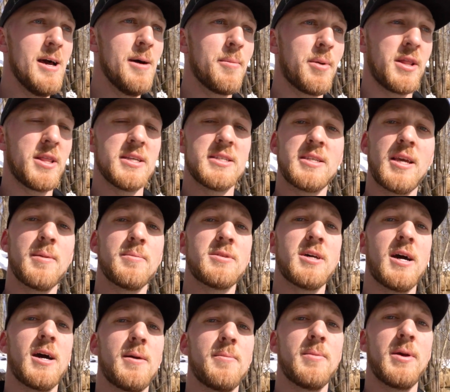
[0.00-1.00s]
But at the same
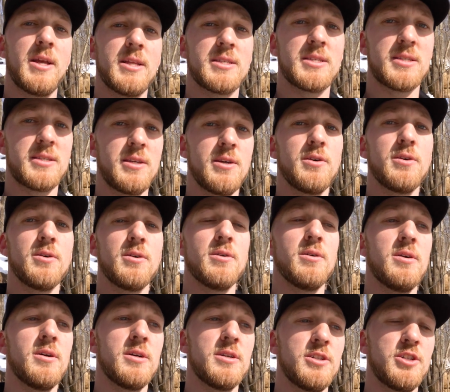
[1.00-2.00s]
time, it's
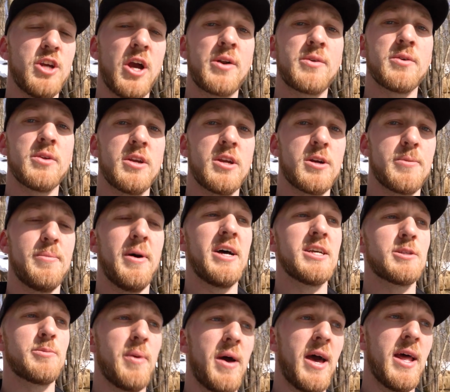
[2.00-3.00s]
still generally your
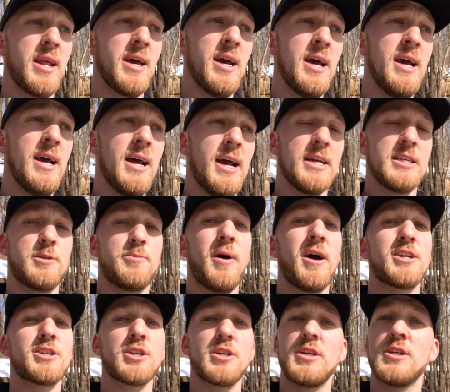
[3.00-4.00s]
best bet,
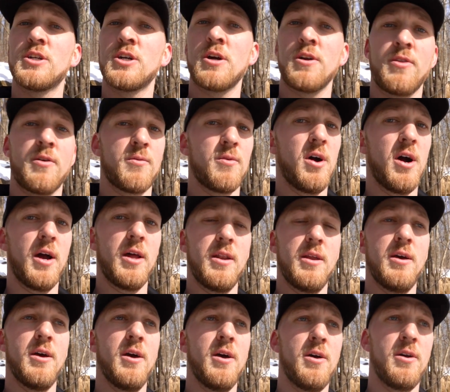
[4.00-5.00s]
especially during the rut,
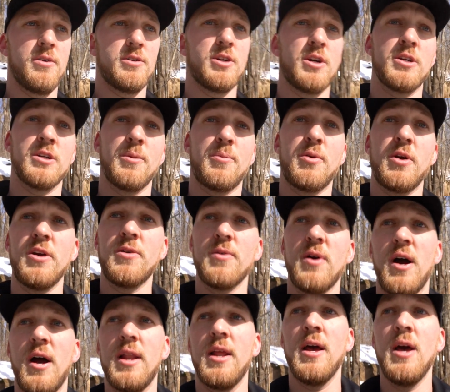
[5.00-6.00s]
during the
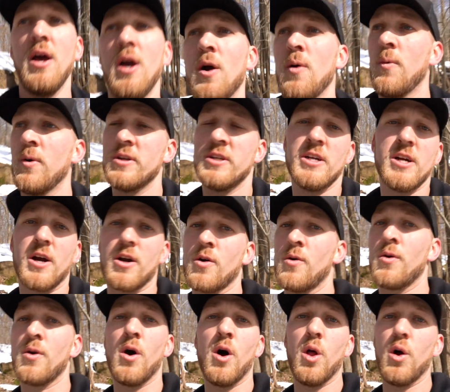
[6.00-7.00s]
pre-rut, when deer are
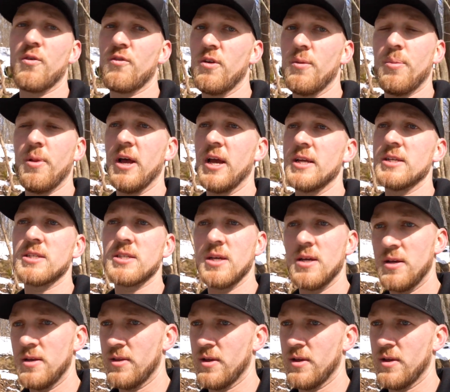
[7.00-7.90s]
going all over the place.